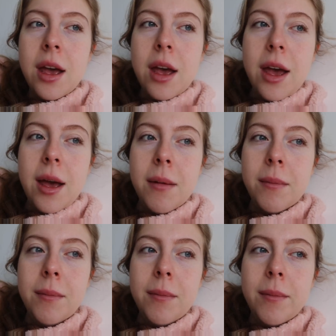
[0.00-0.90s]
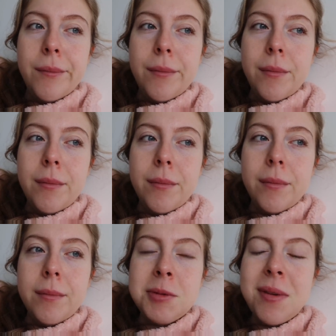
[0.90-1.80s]
Um,
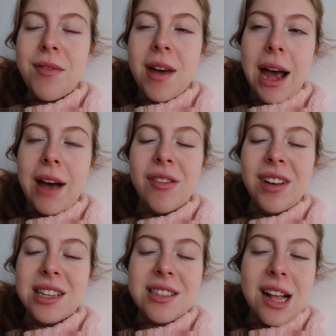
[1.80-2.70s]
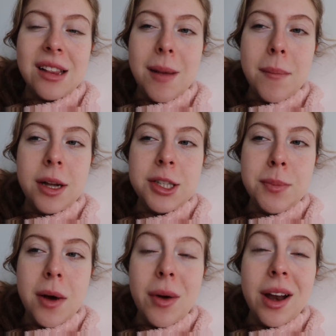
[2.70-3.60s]
to be fair, I haven't really snacked that much,
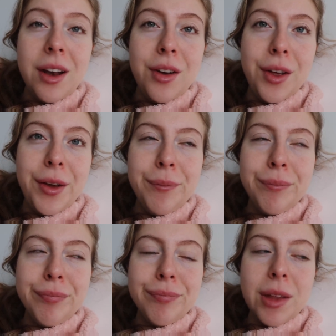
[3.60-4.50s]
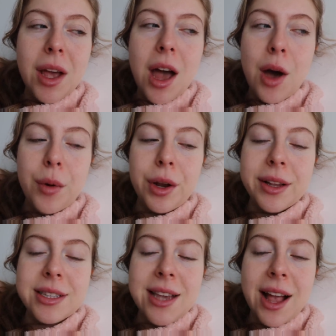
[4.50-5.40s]
but when I do, I want a
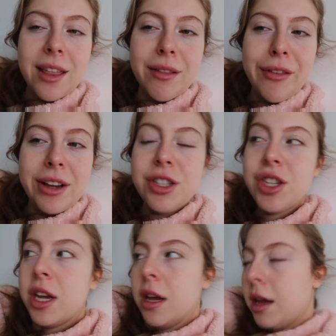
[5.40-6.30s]
good snack in the fridge.